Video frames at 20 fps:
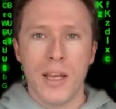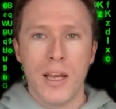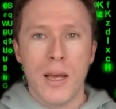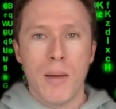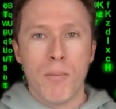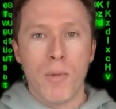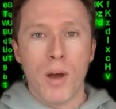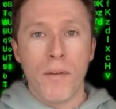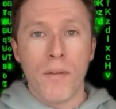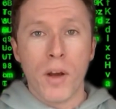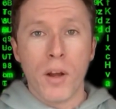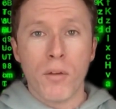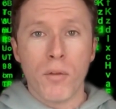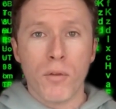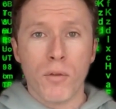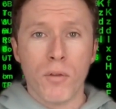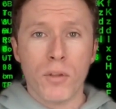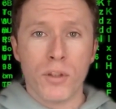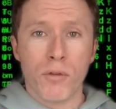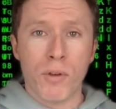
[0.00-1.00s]
My final
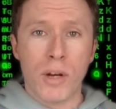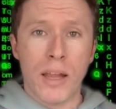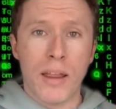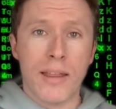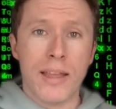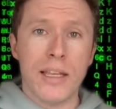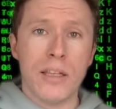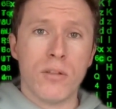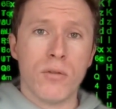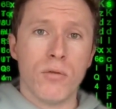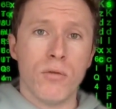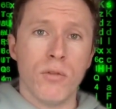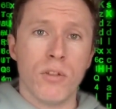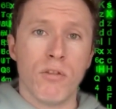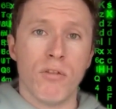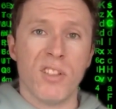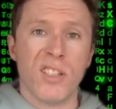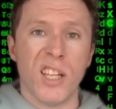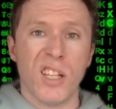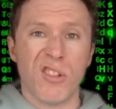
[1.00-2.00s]
thoughts are really that these tools are
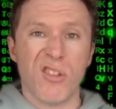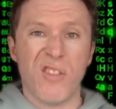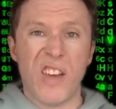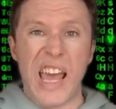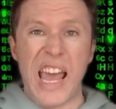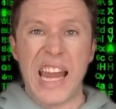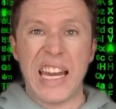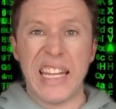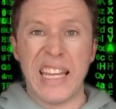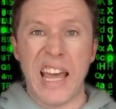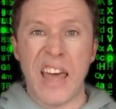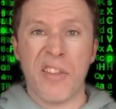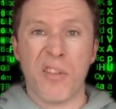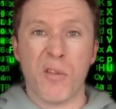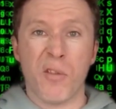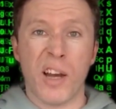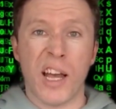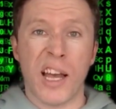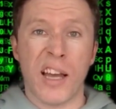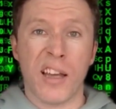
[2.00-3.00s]
essential for any
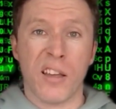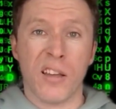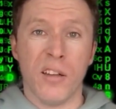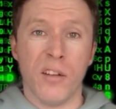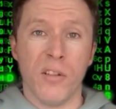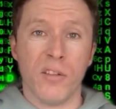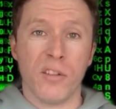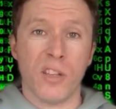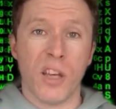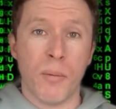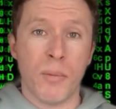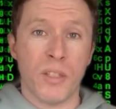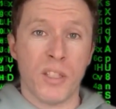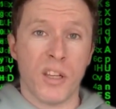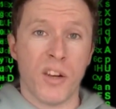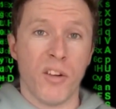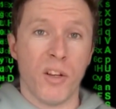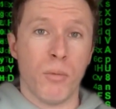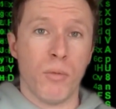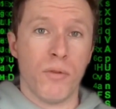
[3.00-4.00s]
ethical hacker or
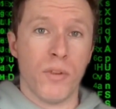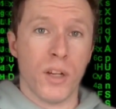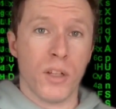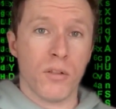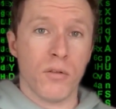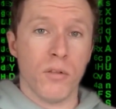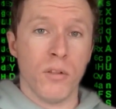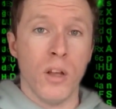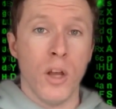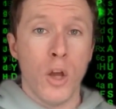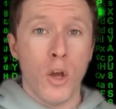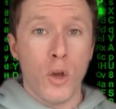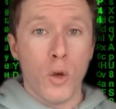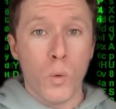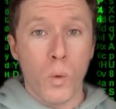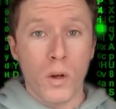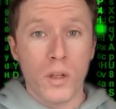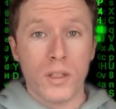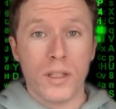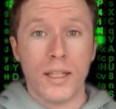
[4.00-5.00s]
cybersecurity professional who
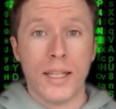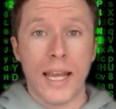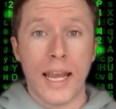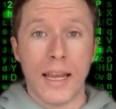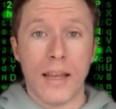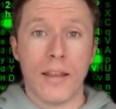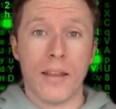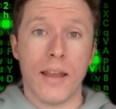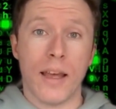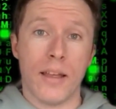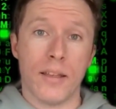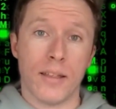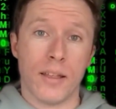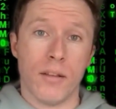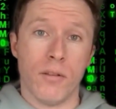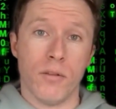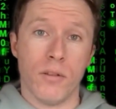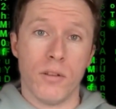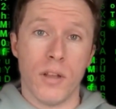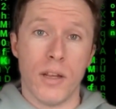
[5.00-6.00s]
wants to take their
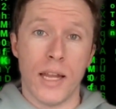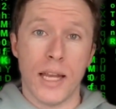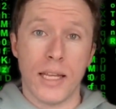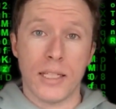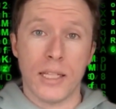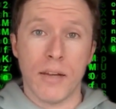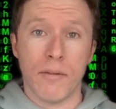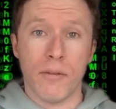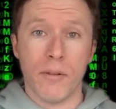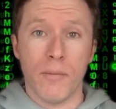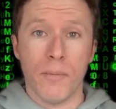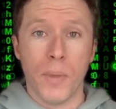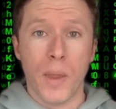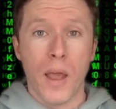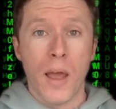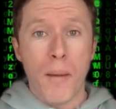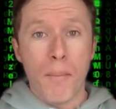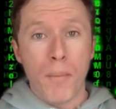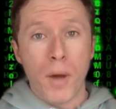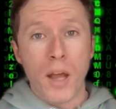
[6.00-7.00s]
skills to the next level.
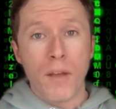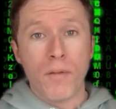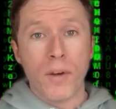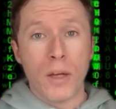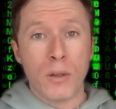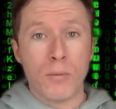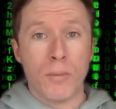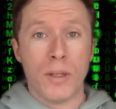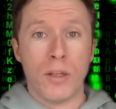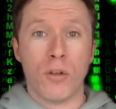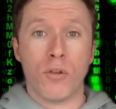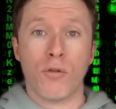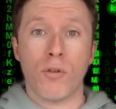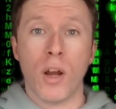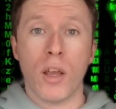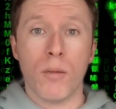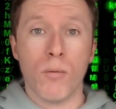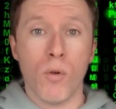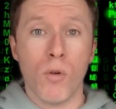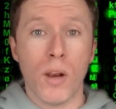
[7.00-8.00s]
My advice would be to try
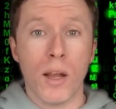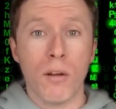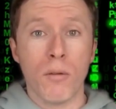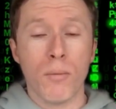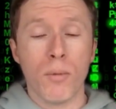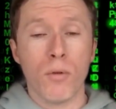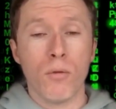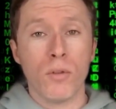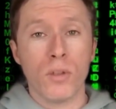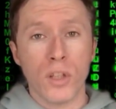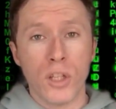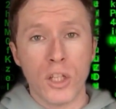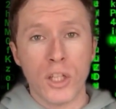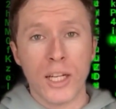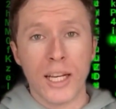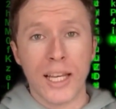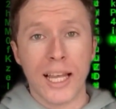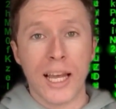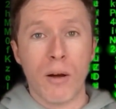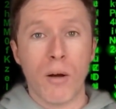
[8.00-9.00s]
them all out, but also to
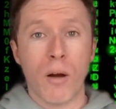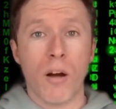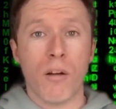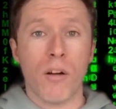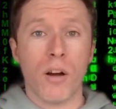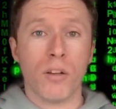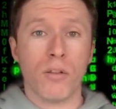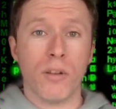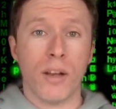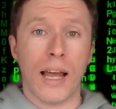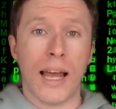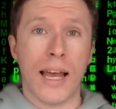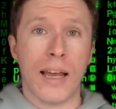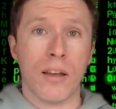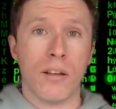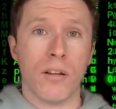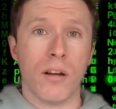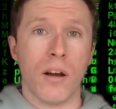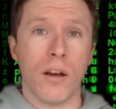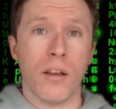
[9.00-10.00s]
check out our article at
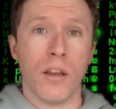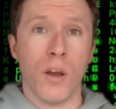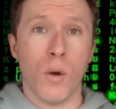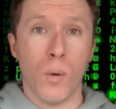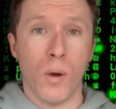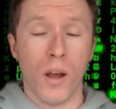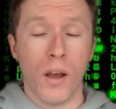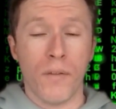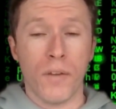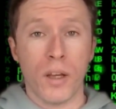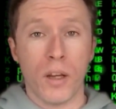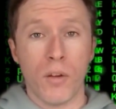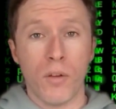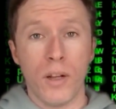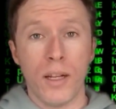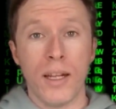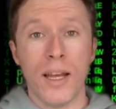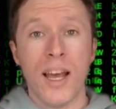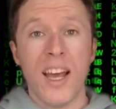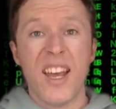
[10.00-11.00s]
hackr.io, where I've
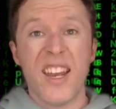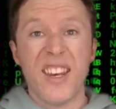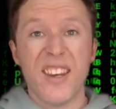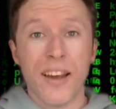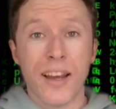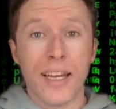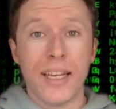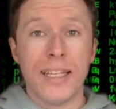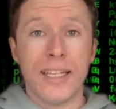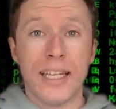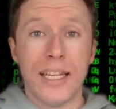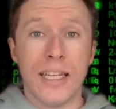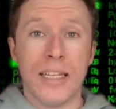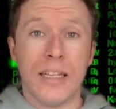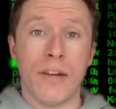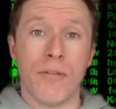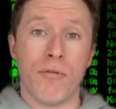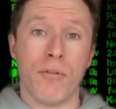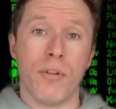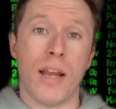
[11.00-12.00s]
included 19
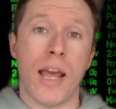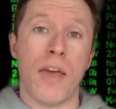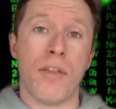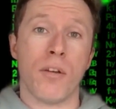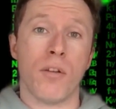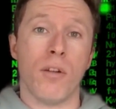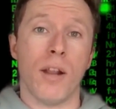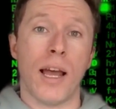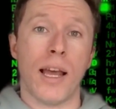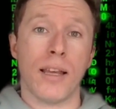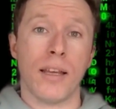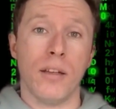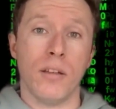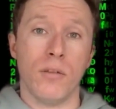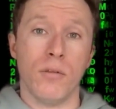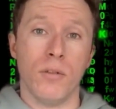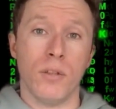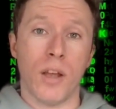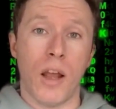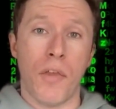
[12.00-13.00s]
different ethical hacking
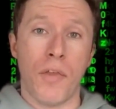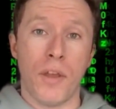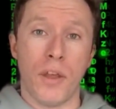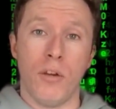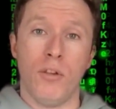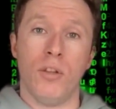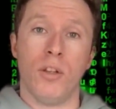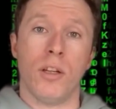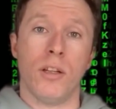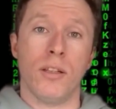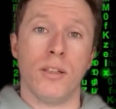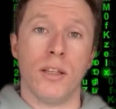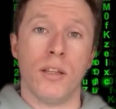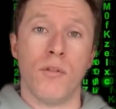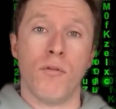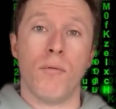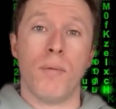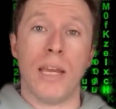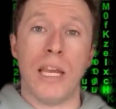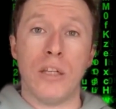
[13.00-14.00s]
tools that I think you should consider
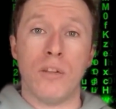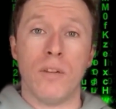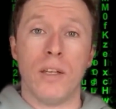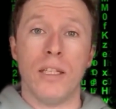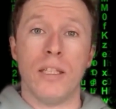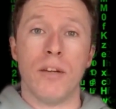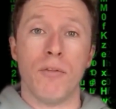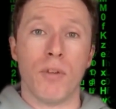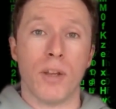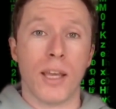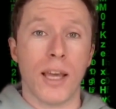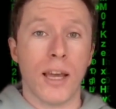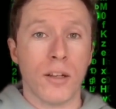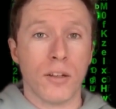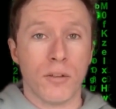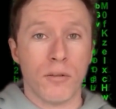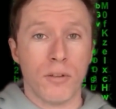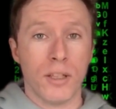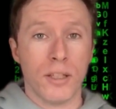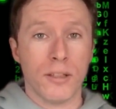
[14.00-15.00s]
from each of these different
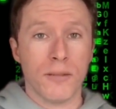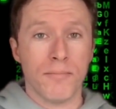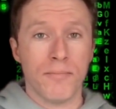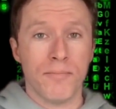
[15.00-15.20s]
categories.